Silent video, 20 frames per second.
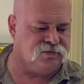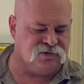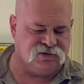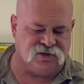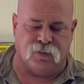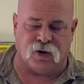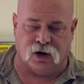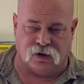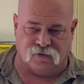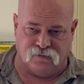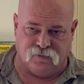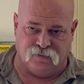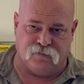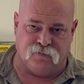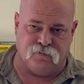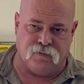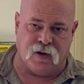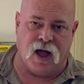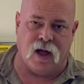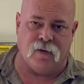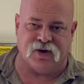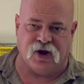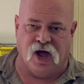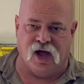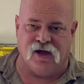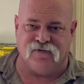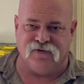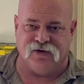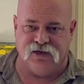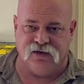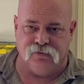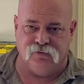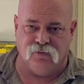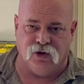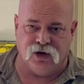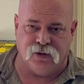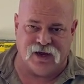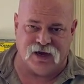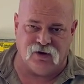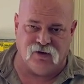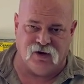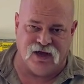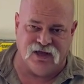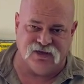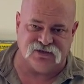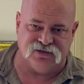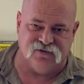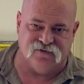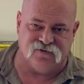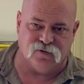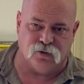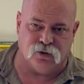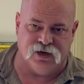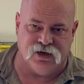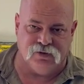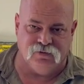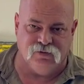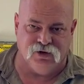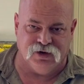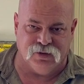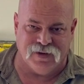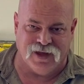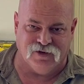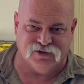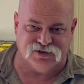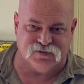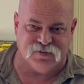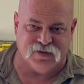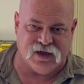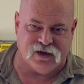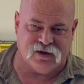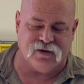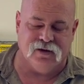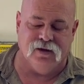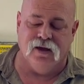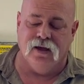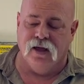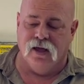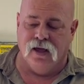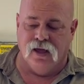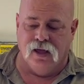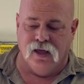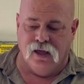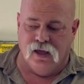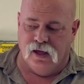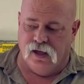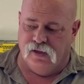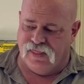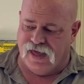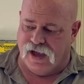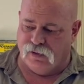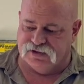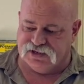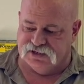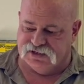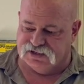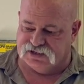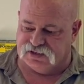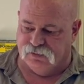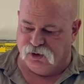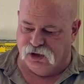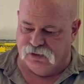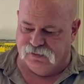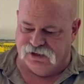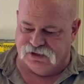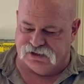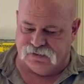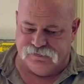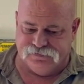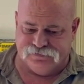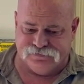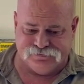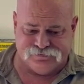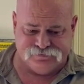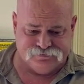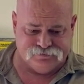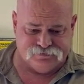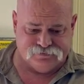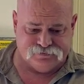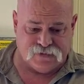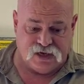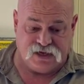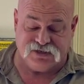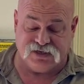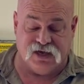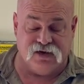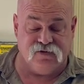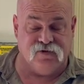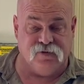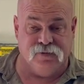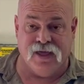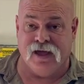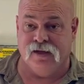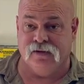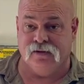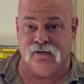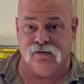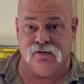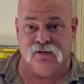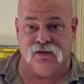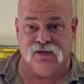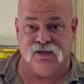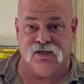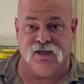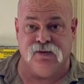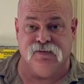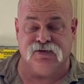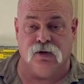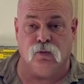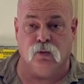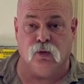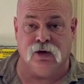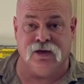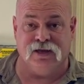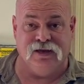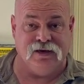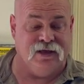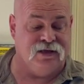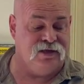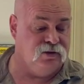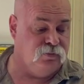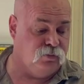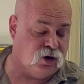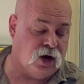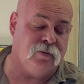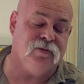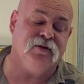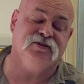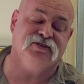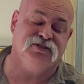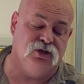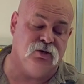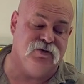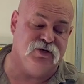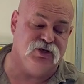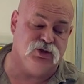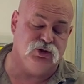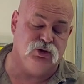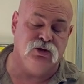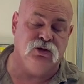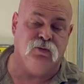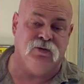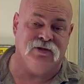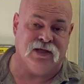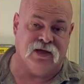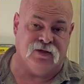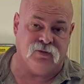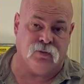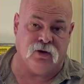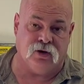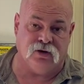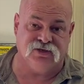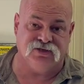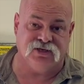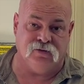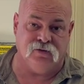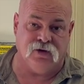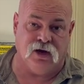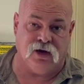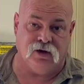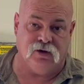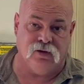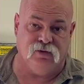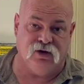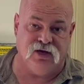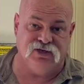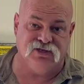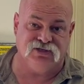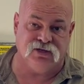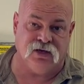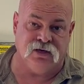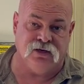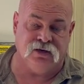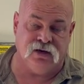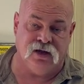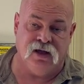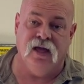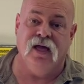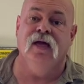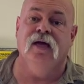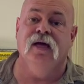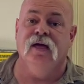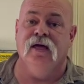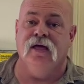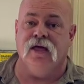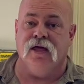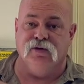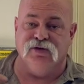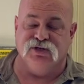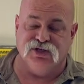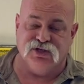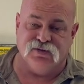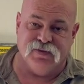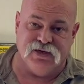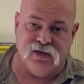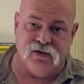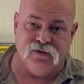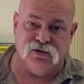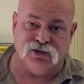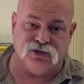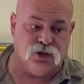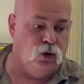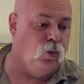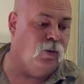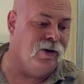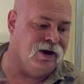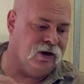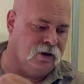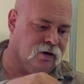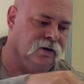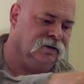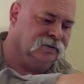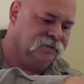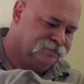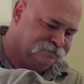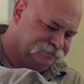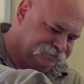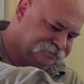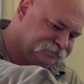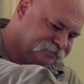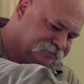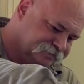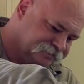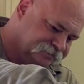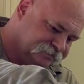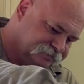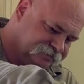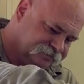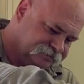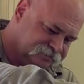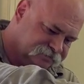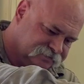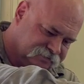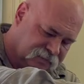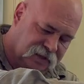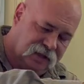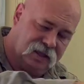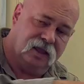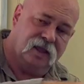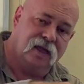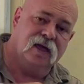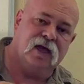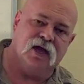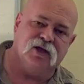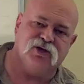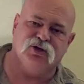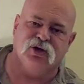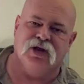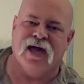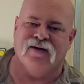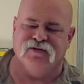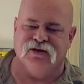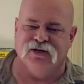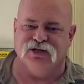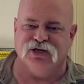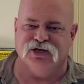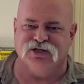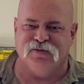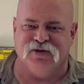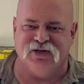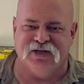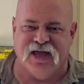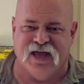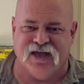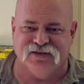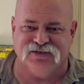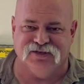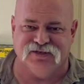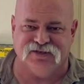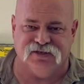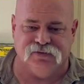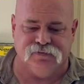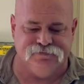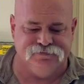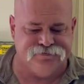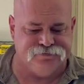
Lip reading: the part popping off and hitting one of my clients in the forehead when it bounced back, that was a disappointment. Aside from that, it keeps on working. I could probably still be shooting without the parts I replaced on it. It was just beginning to show wear, and it should have an adjustable gas system.